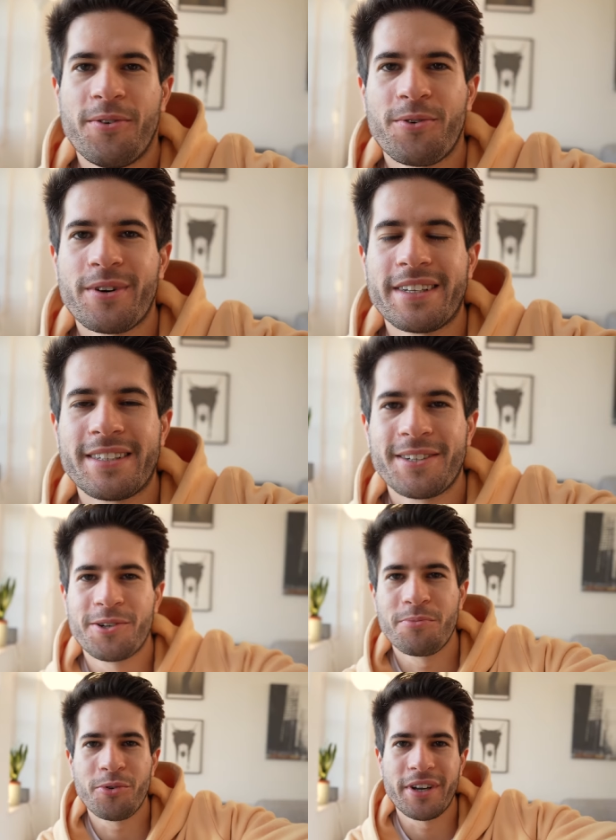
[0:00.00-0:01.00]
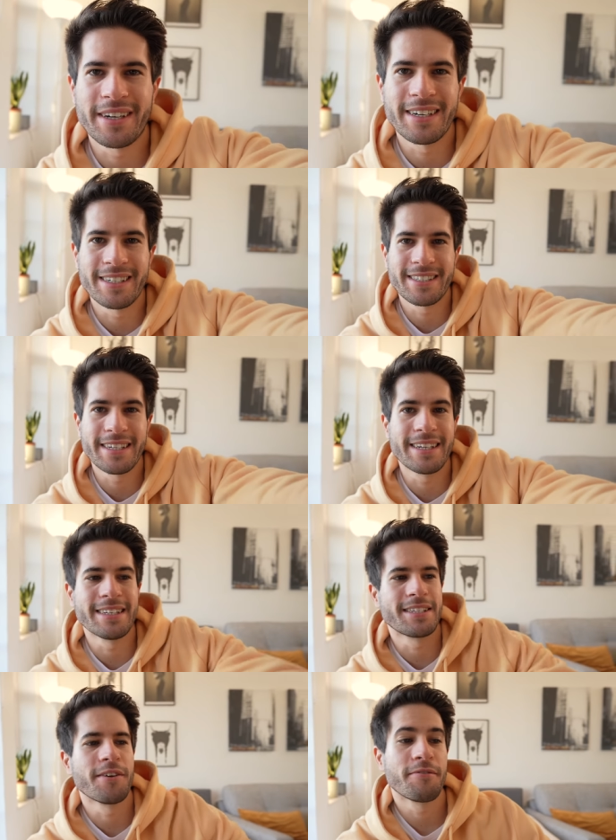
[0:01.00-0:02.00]
Alright, good morning guys. It
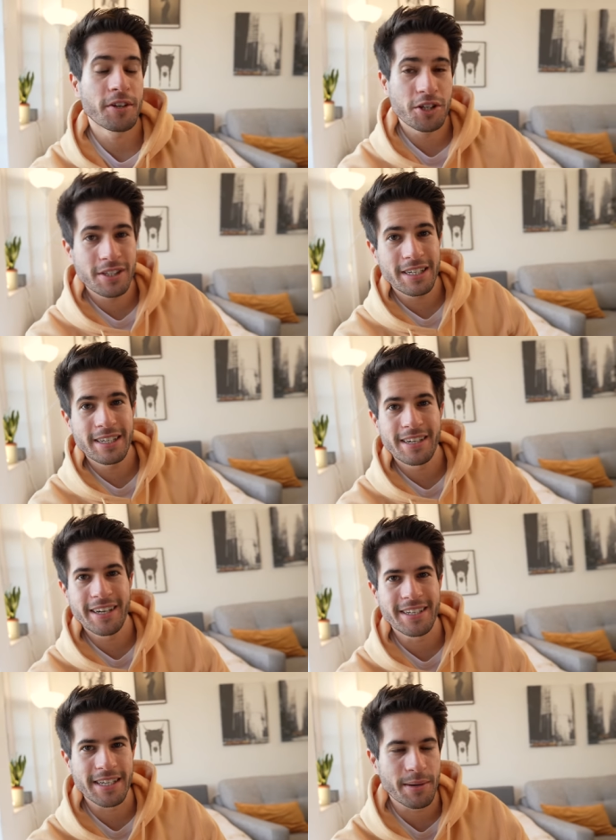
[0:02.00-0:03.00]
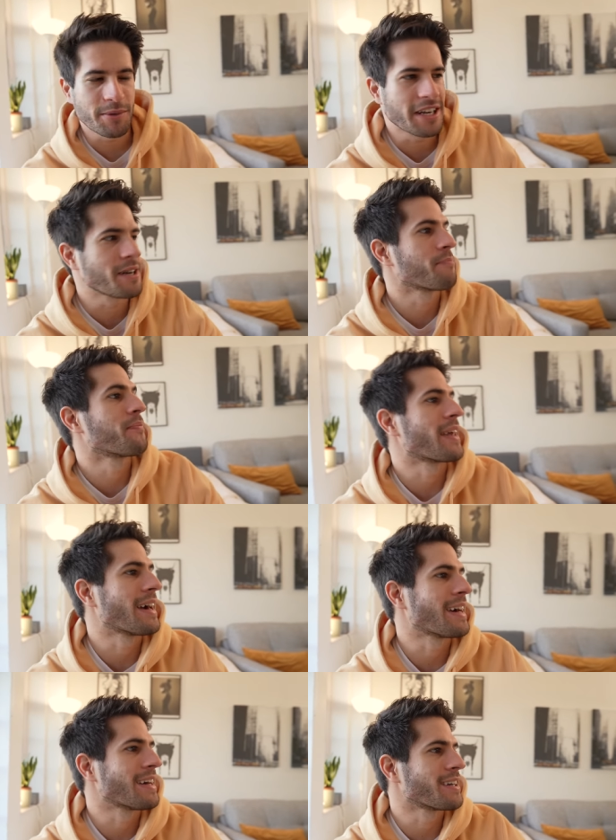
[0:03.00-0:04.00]
is officially exam day
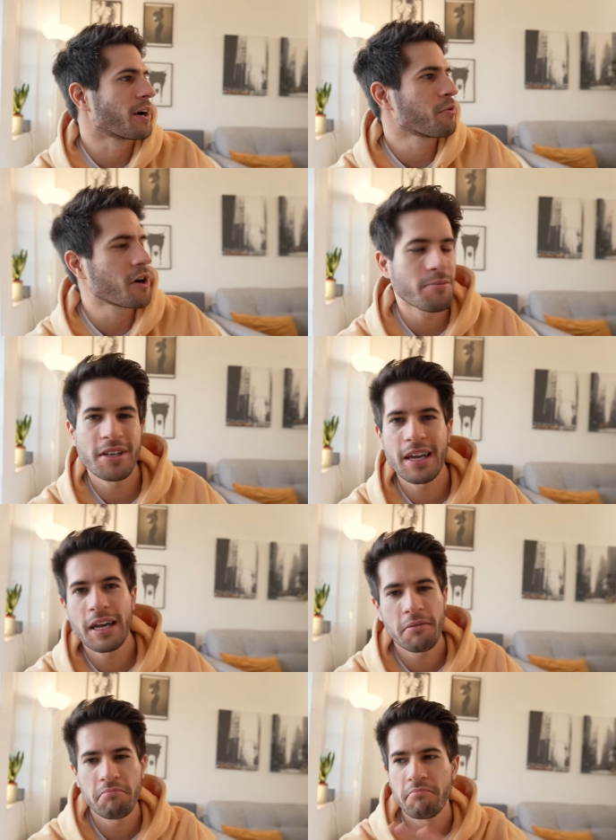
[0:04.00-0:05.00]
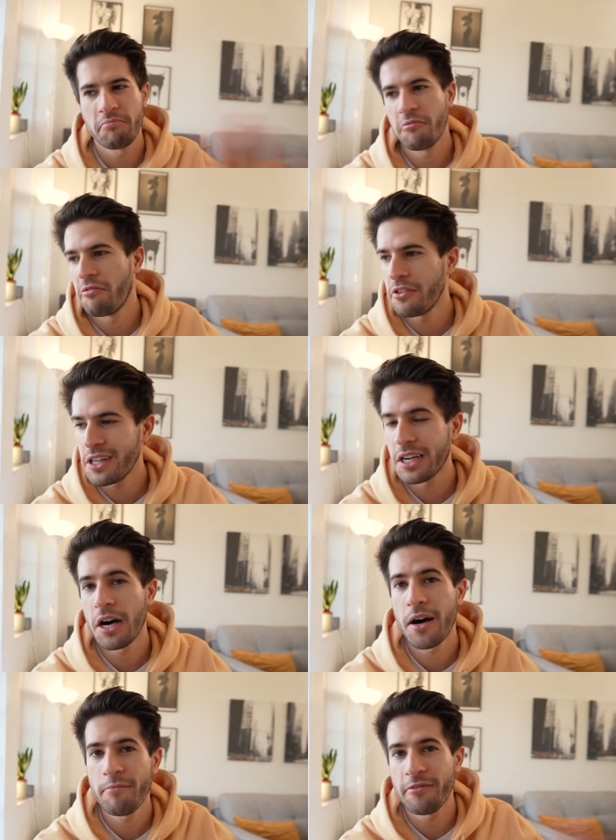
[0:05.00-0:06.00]
and I woke up today feeling
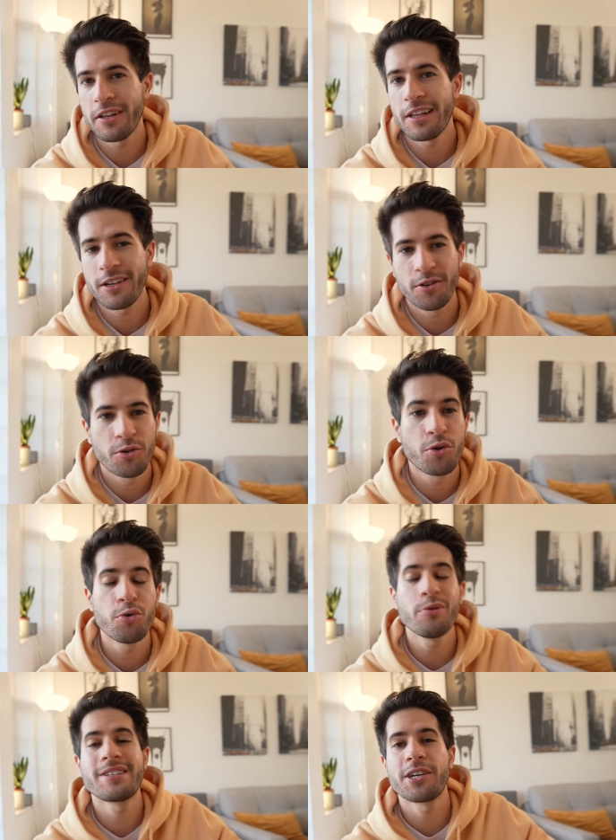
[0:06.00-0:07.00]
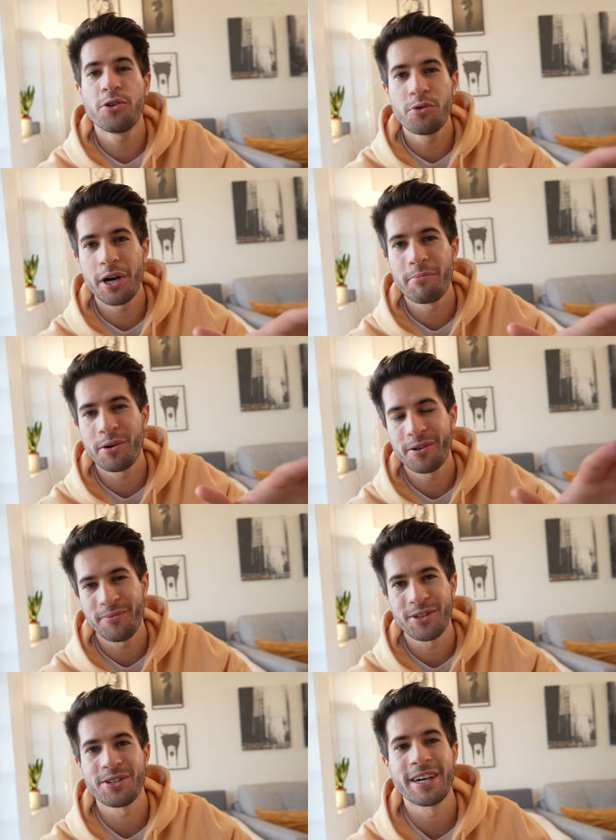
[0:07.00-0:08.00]
calm, feeling cool as a cucumber,
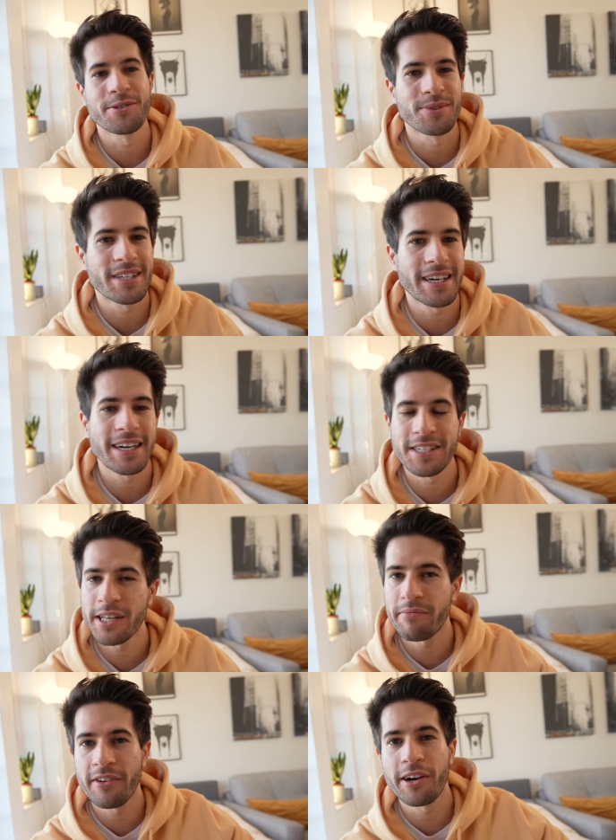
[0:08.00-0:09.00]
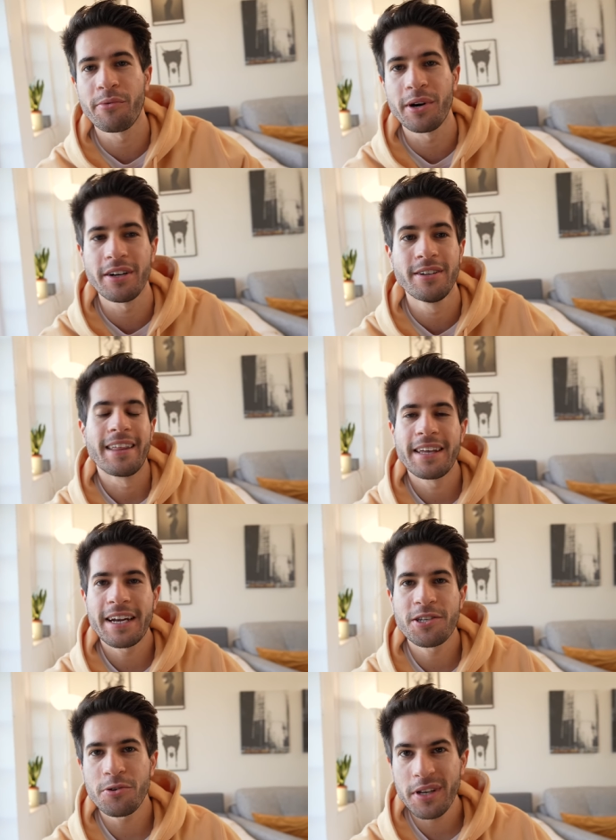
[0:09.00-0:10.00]
as you guys would say. I slept very well. And then
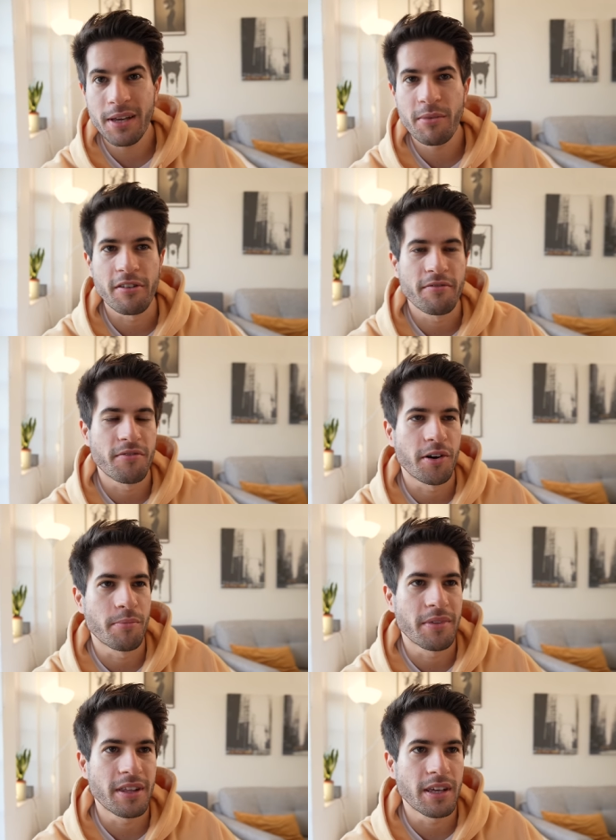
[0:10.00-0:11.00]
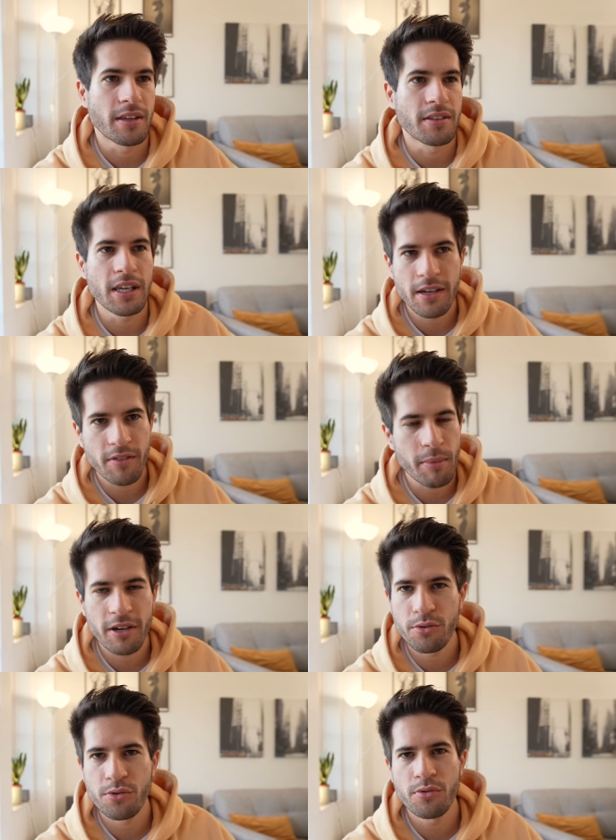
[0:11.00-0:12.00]
I saw an email from the dean of
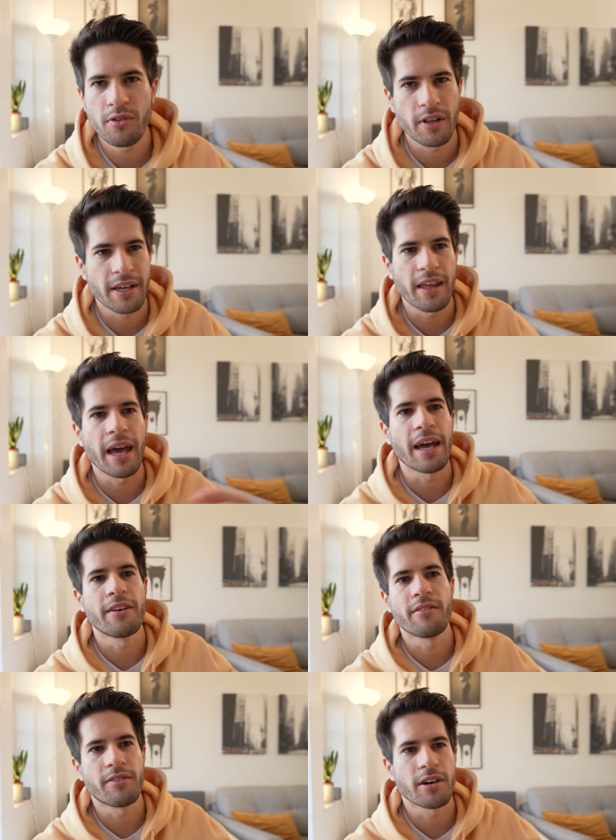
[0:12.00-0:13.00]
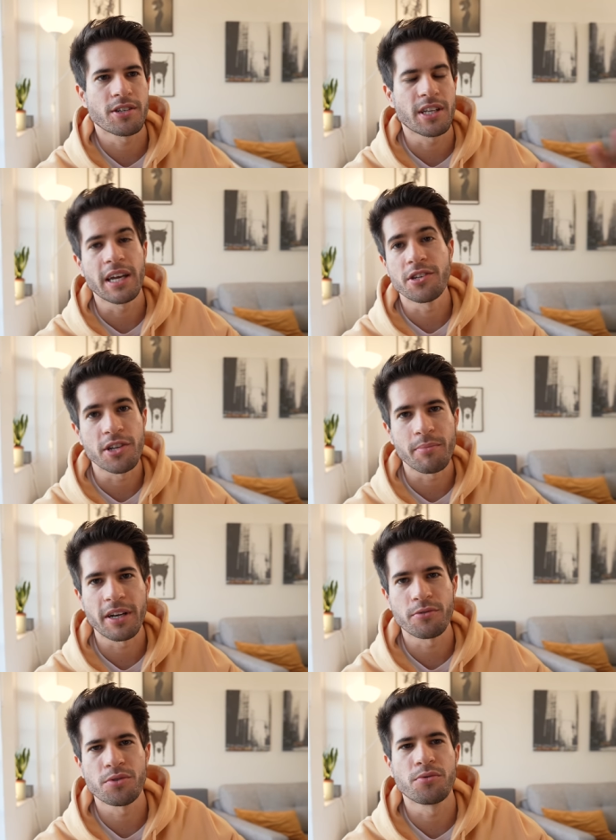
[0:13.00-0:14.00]
medical school or like the head of our stage in
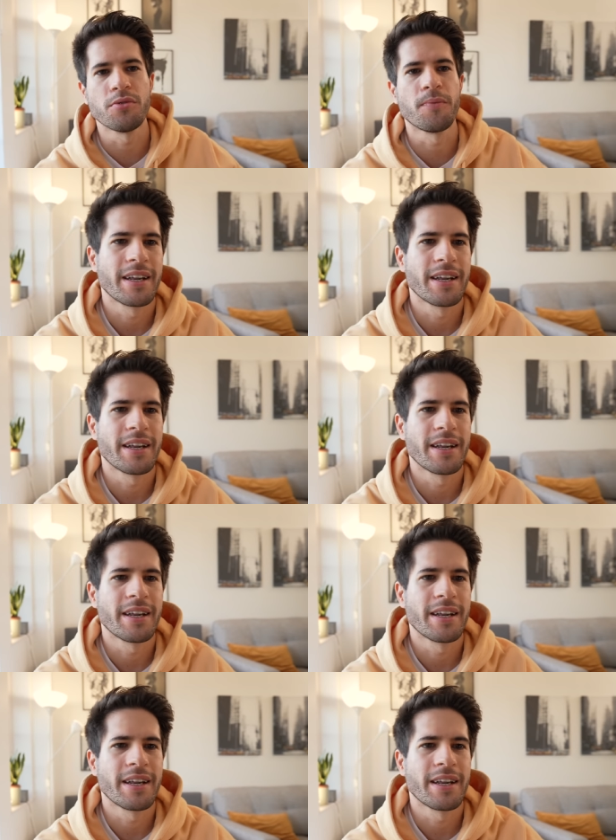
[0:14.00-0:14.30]
medical school.